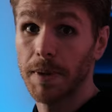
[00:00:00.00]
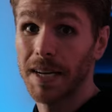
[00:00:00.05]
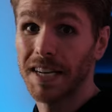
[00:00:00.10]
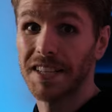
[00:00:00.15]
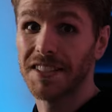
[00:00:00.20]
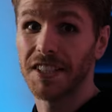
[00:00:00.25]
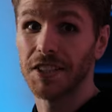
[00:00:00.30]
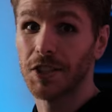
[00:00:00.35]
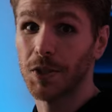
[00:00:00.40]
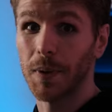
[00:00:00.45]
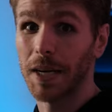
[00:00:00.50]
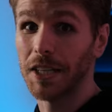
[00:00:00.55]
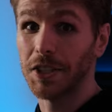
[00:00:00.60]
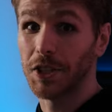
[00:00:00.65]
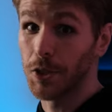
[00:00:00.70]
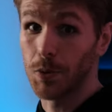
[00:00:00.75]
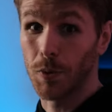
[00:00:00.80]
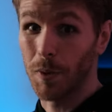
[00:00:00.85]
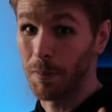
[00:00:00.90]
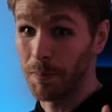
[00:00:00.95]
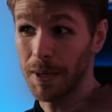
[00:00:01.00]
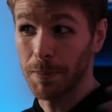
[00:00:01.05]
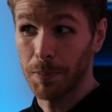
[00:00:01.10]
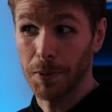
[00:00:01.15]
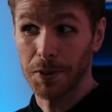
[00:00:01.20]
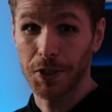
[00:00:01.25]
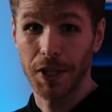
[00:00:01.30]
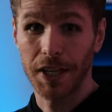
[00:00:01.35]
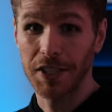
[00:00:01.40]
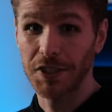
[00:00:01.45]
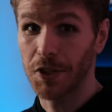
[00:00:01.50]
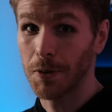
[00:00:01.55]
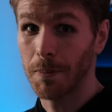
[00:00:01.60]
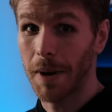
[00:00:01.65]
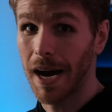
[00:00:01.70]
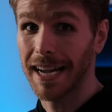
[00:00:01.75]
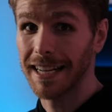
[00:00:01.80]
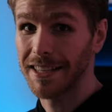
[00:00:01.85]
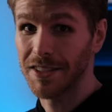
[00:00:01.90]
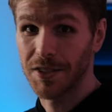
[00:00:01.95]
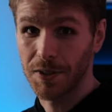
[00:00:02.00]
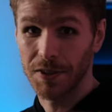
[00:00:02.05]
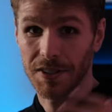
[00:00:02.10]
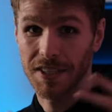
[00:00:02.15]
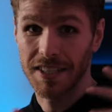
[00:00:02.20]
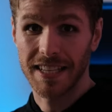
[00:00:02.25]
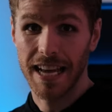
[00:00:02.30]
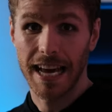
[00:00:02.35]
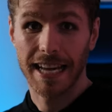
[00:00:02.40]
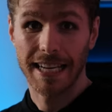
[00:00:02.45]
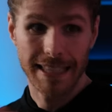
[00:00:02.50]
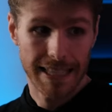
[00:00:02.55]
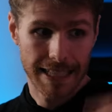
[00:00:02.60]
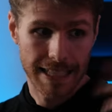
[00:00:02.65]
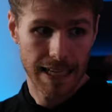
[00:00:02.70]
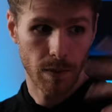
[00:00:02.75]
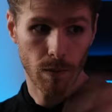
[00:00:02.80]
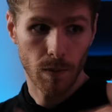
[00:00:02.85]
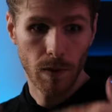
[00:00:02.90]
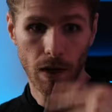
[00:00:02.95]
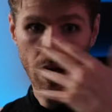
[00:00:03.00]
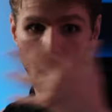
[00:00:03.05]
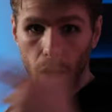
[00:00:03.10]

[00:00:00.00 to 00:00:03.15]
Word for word: been in situations where people changed their minds or decided they didn't